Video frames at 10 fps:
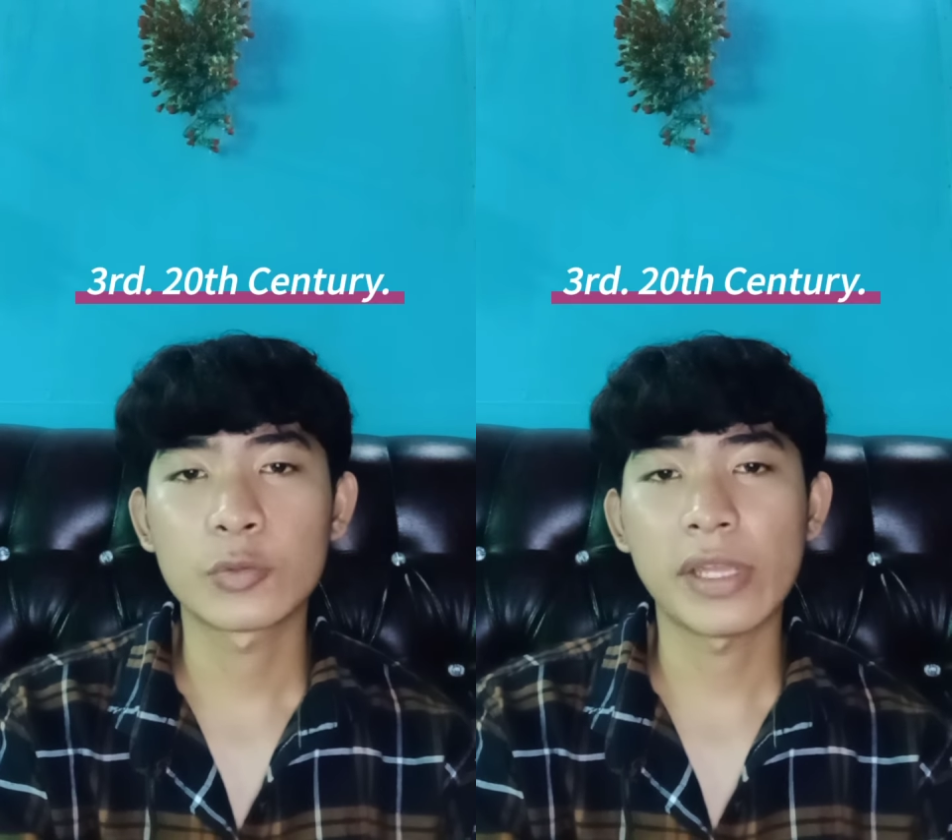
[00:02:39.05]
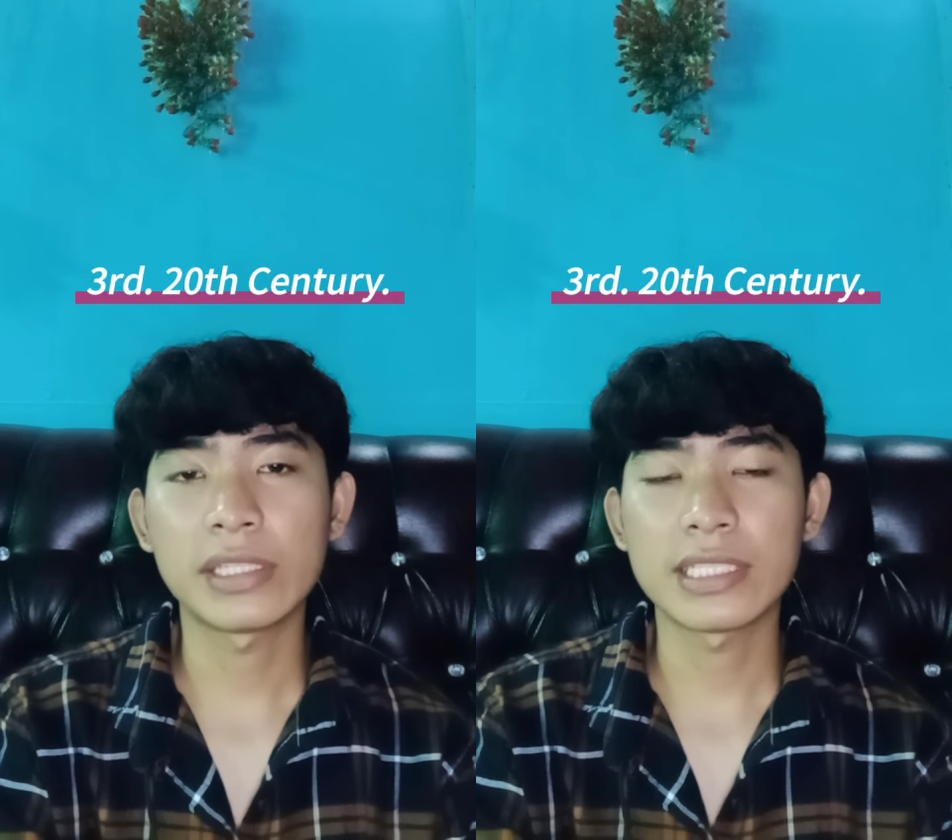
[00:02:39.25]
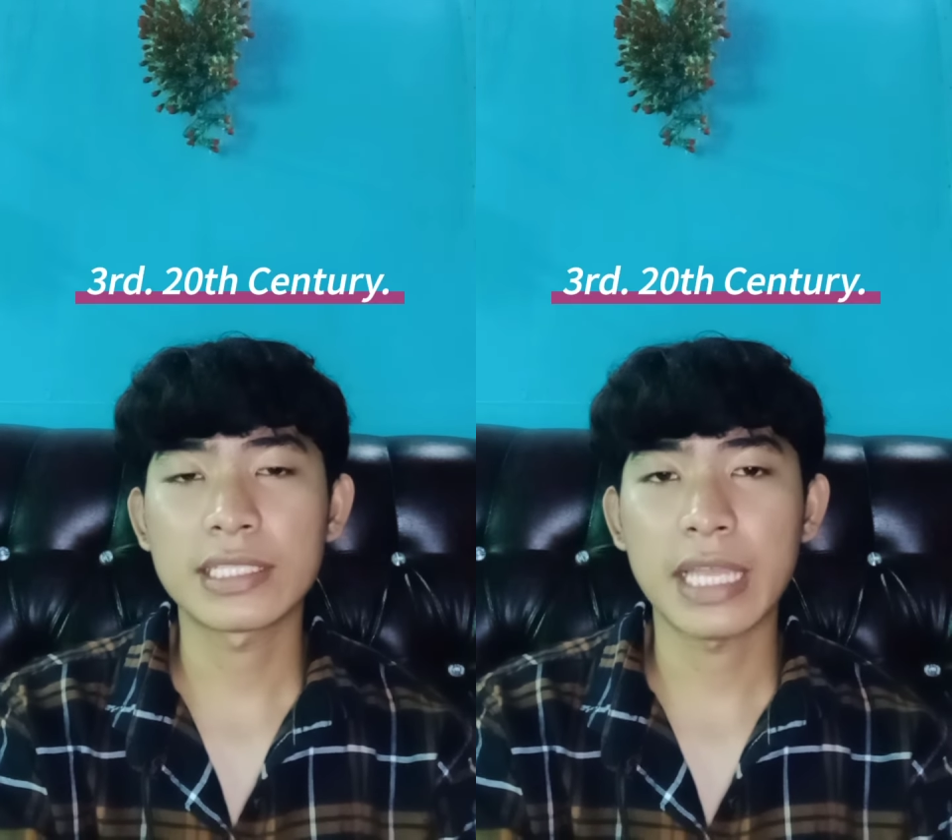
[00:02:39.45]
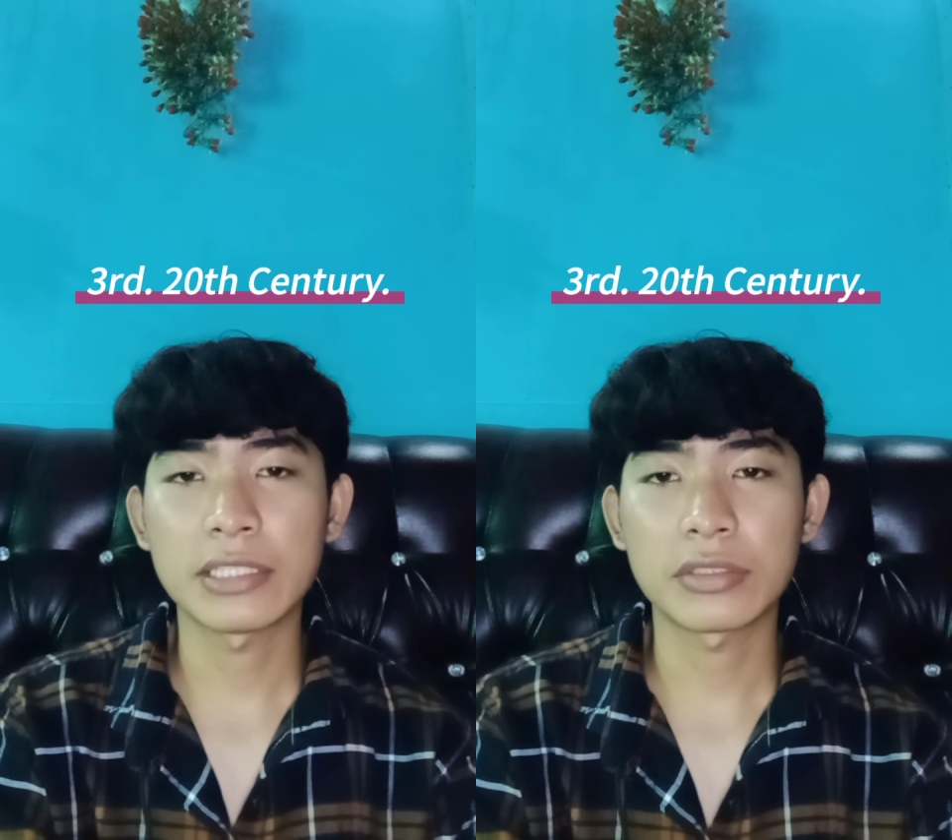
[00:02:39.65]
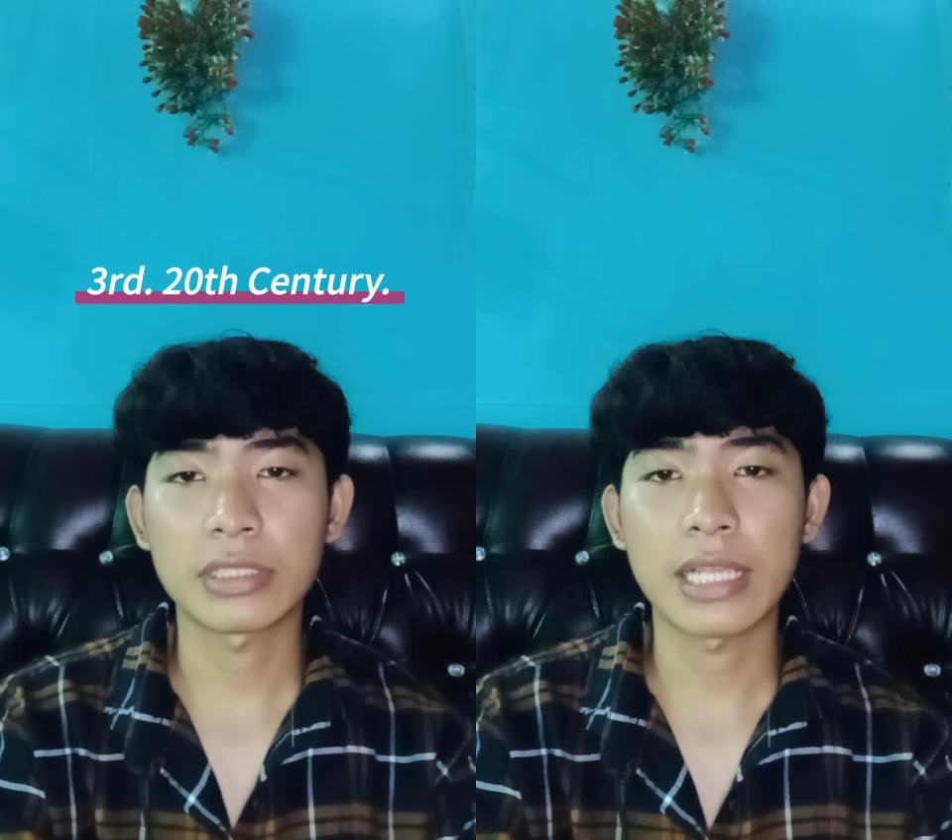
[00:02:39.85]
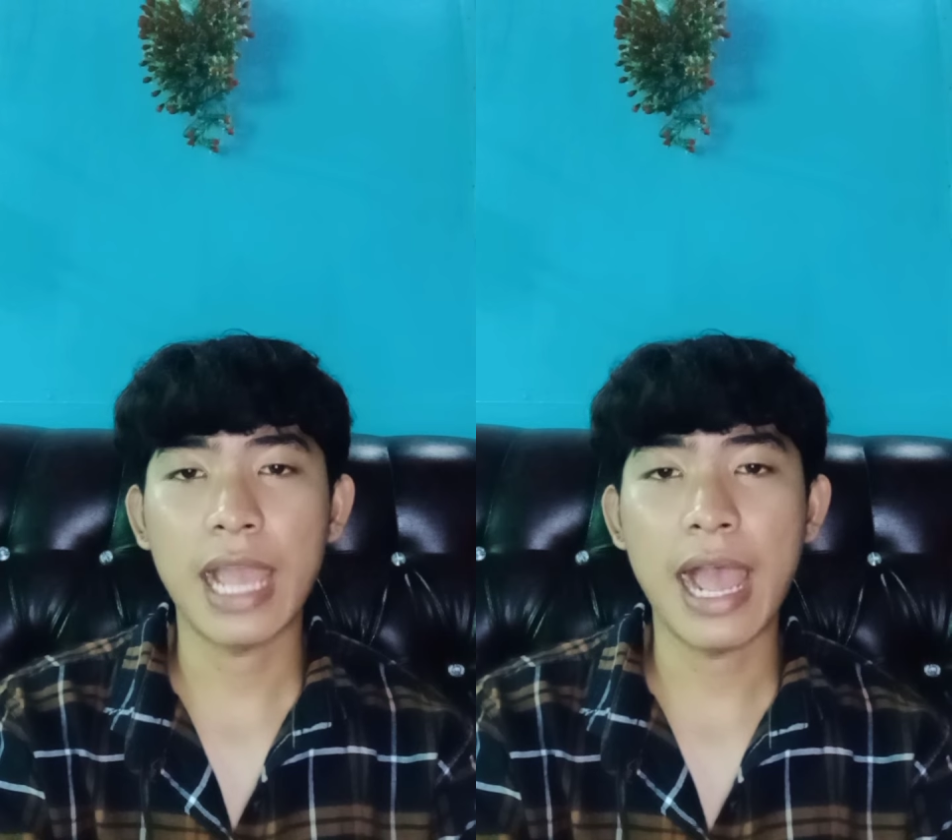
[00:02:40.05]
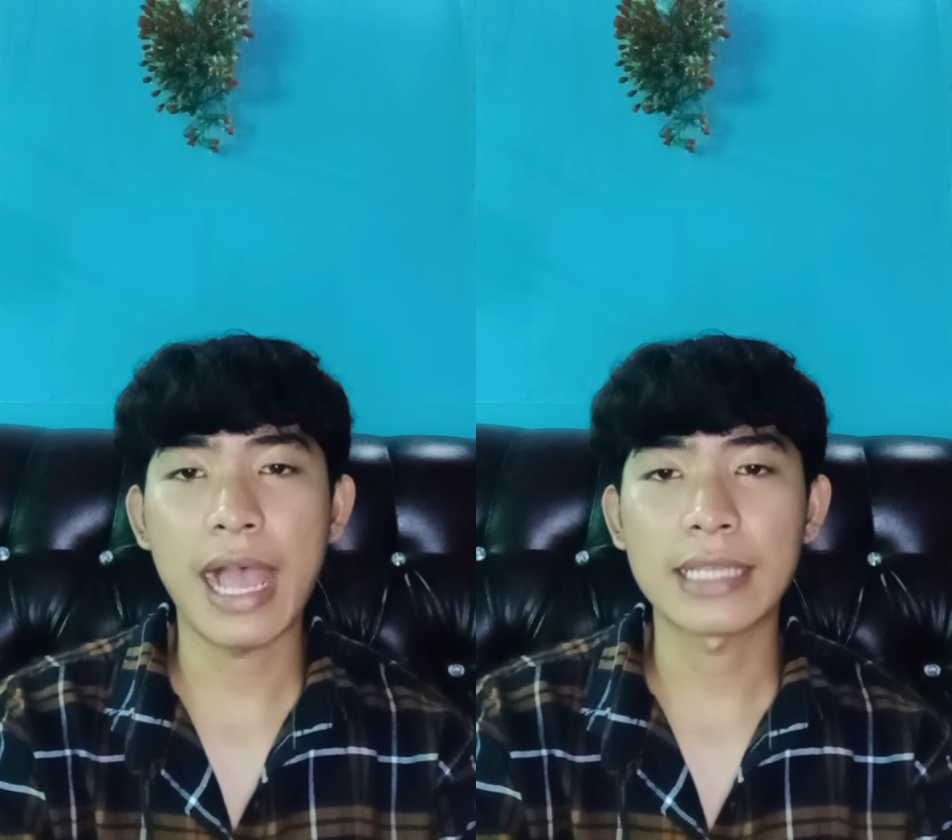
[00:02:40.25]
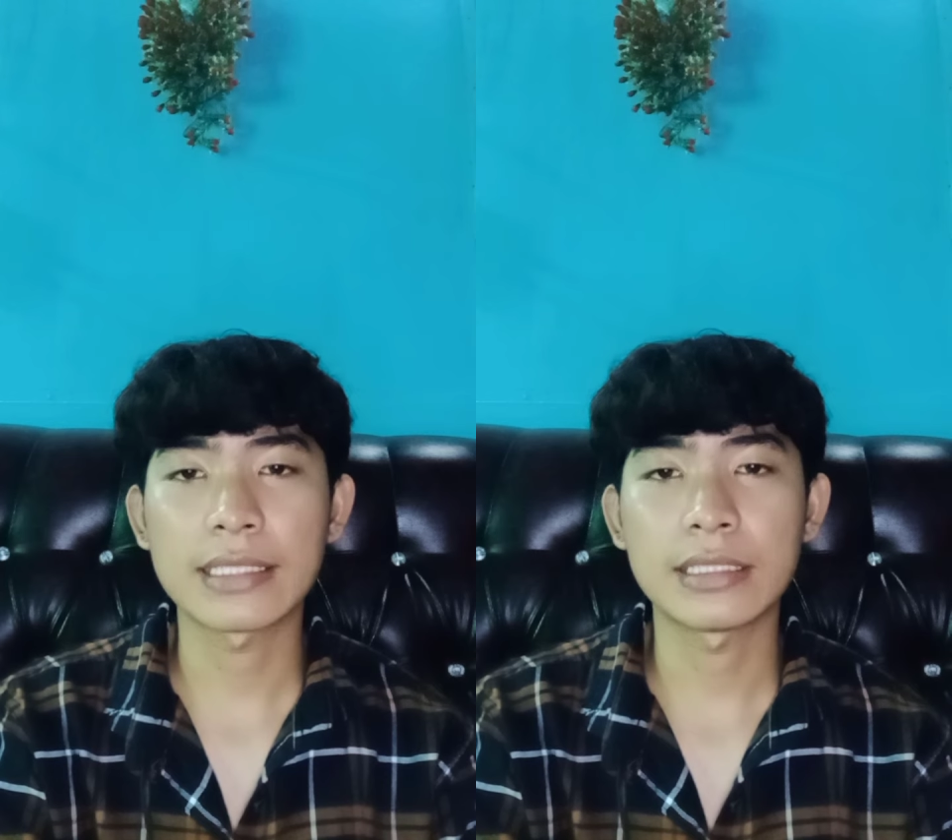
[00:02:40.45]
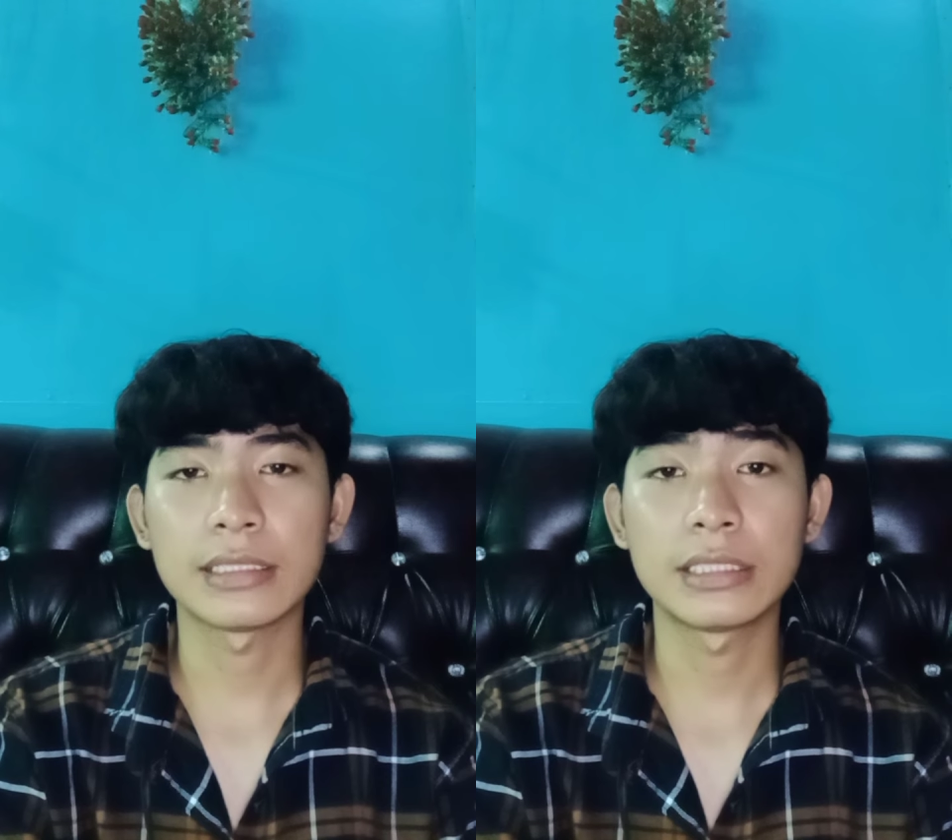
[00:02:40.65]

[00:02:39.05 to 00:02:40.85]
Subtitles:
20th century as